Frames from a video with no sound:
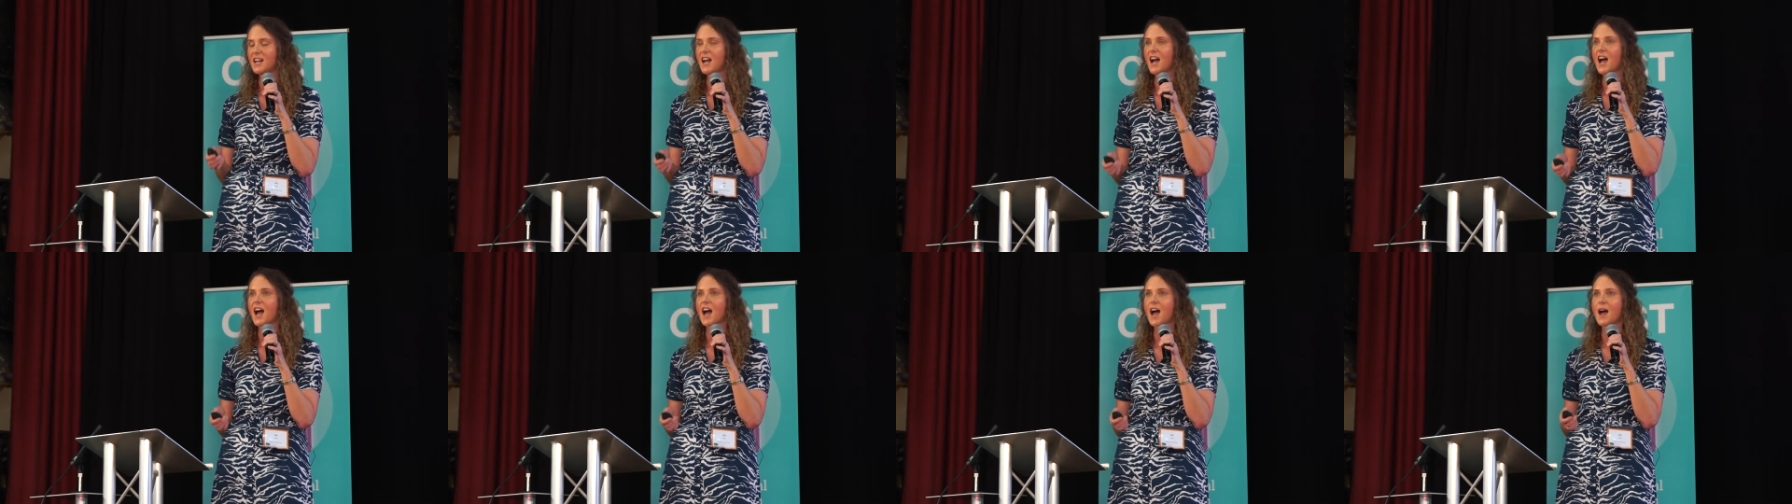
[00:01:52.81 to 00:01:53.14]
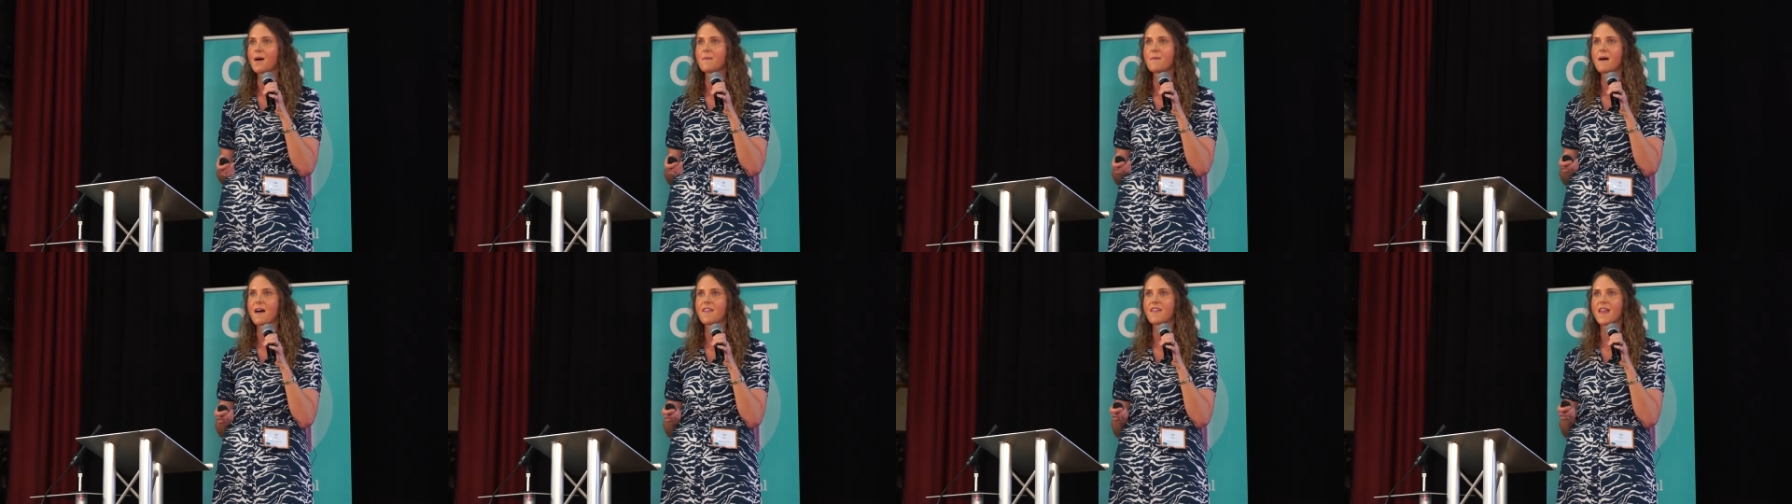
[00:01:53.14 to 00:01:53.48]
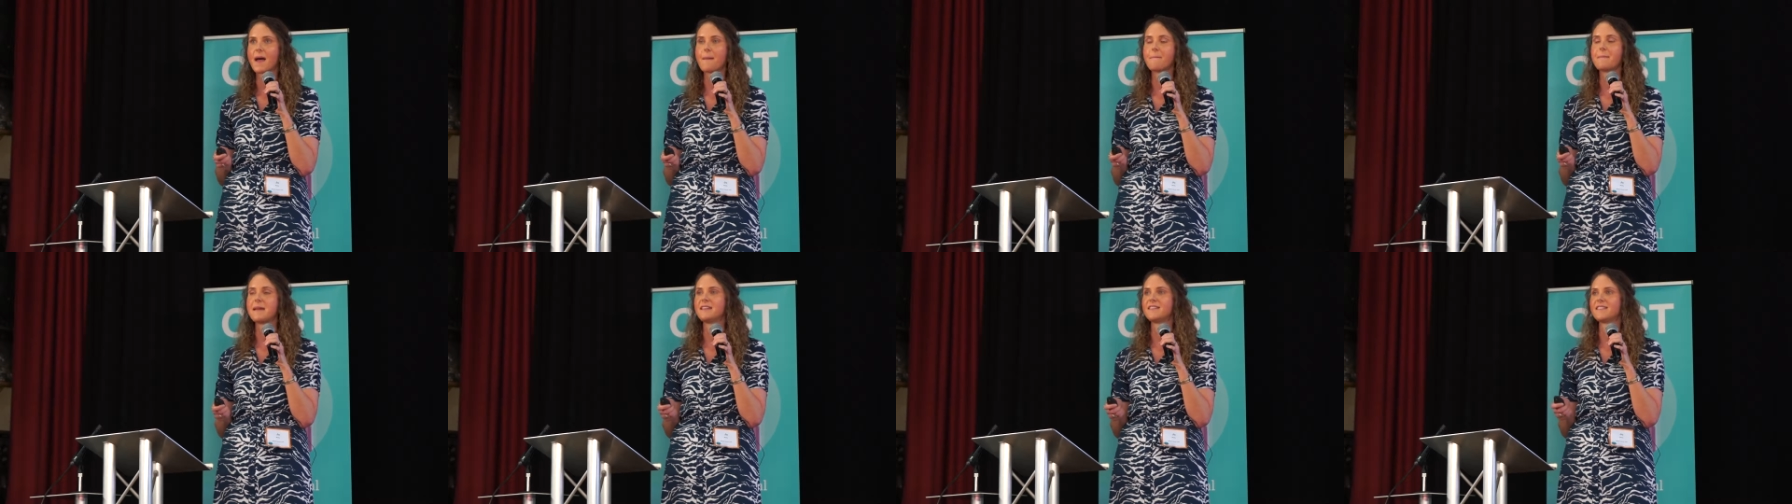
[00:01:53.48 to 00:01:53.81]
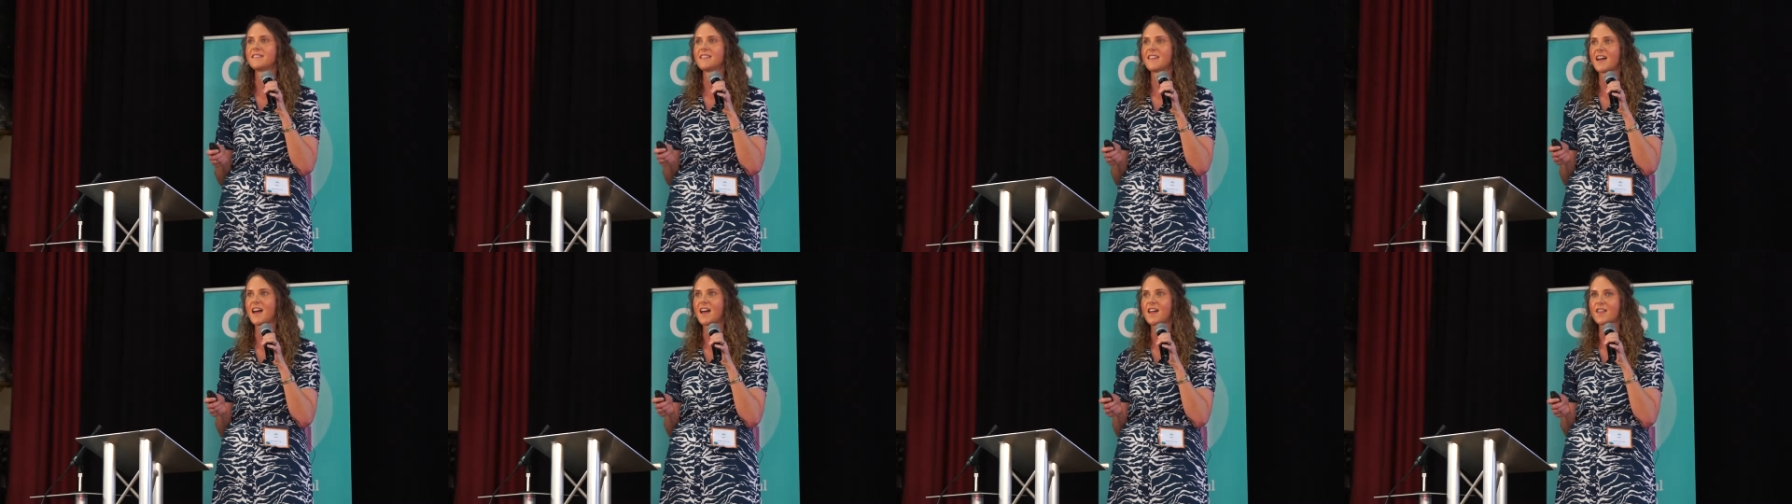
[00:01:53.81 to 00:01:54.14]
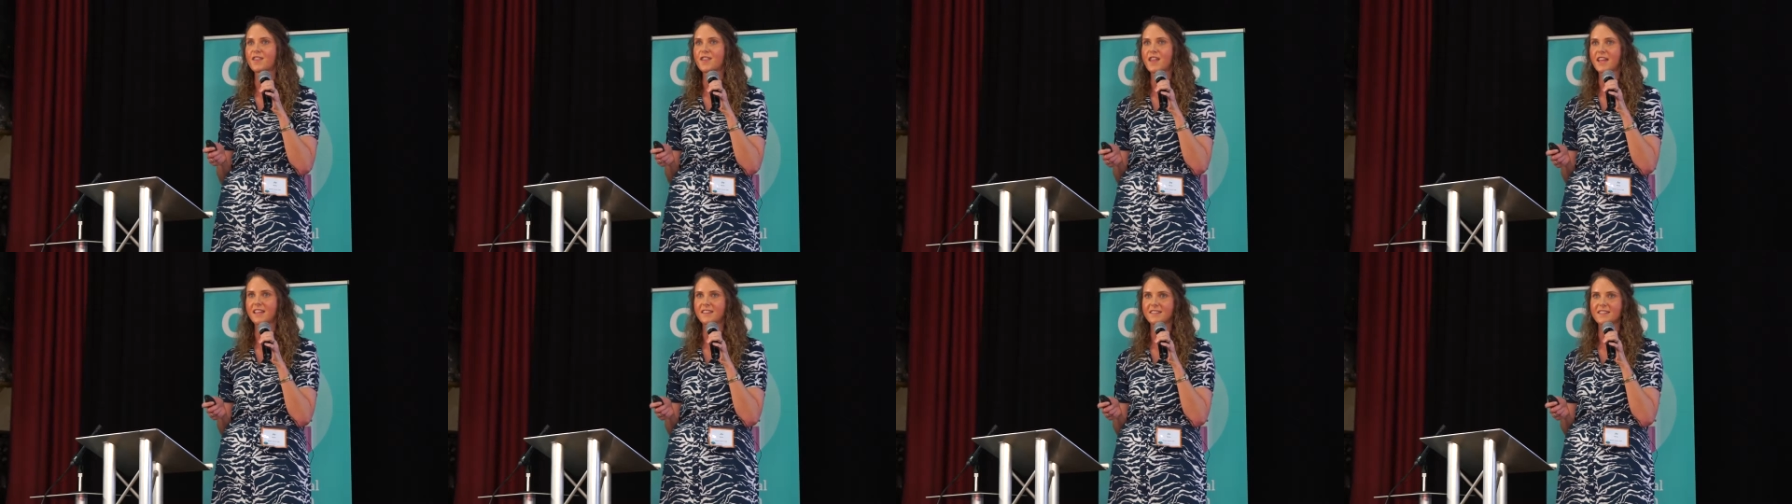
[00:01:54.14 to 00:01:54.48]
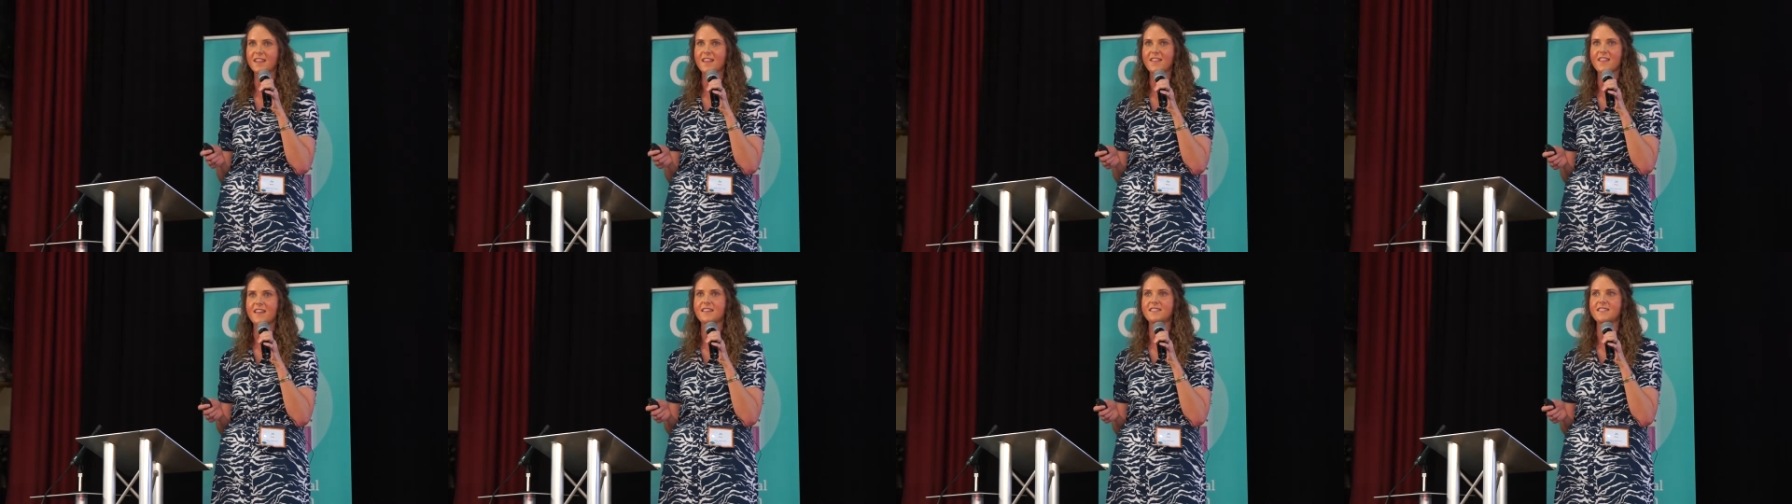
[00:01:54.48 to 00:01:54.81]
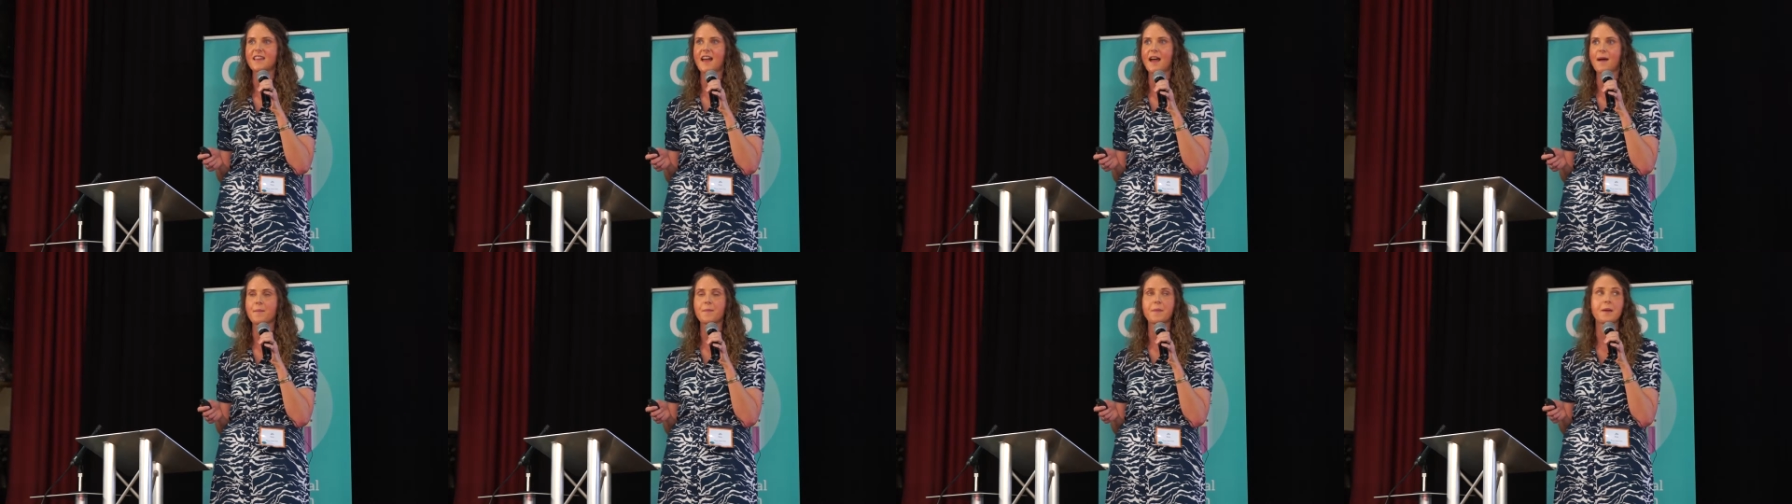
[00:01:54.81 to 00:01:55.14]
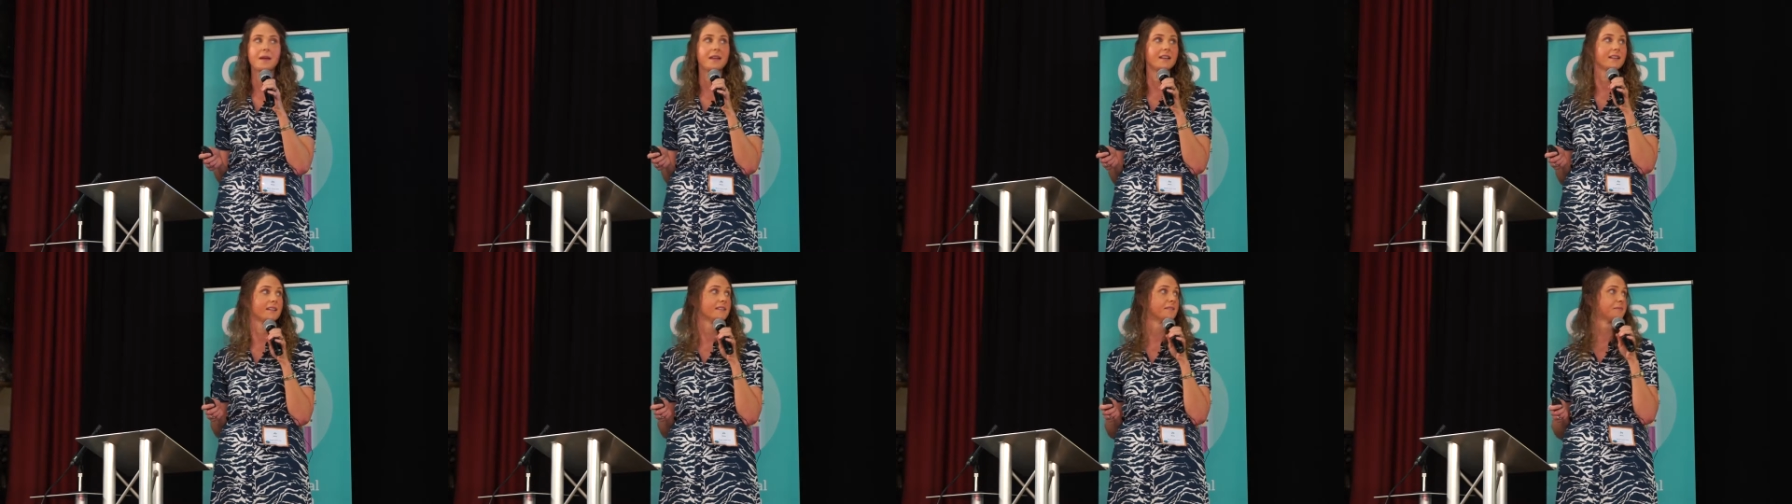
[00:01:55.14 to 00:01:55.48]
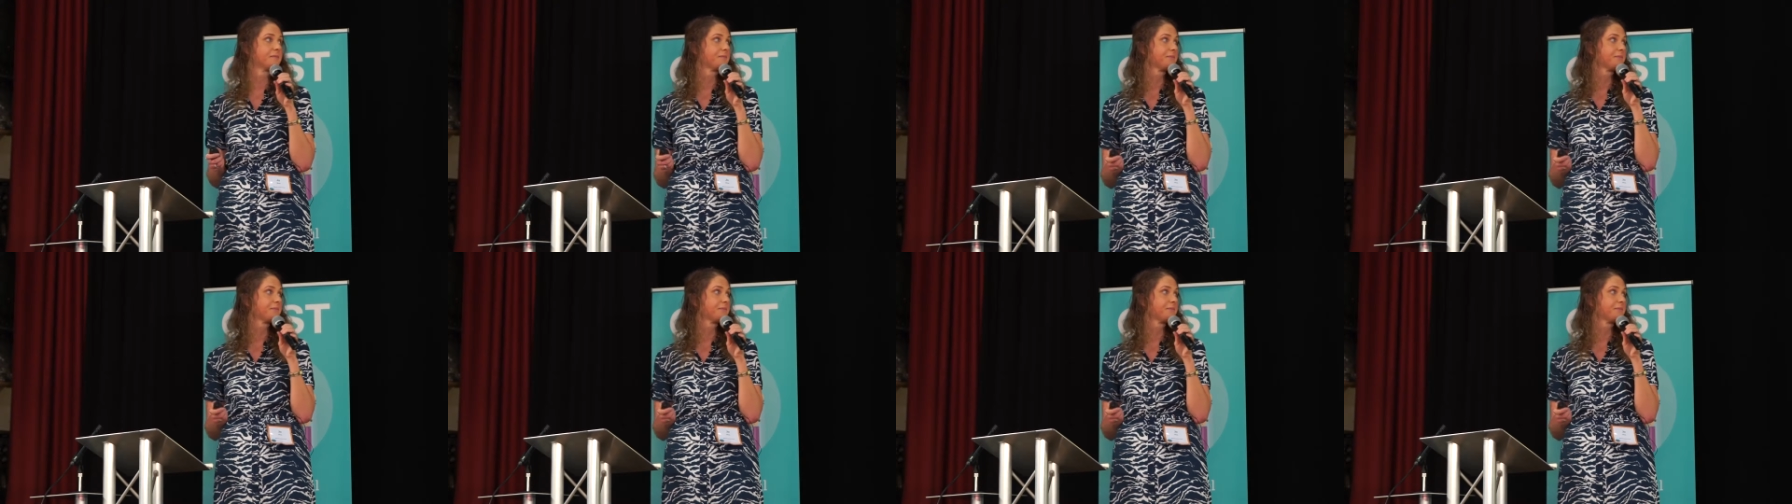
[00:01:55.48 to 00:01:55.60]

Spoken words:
And that means that things like this happen.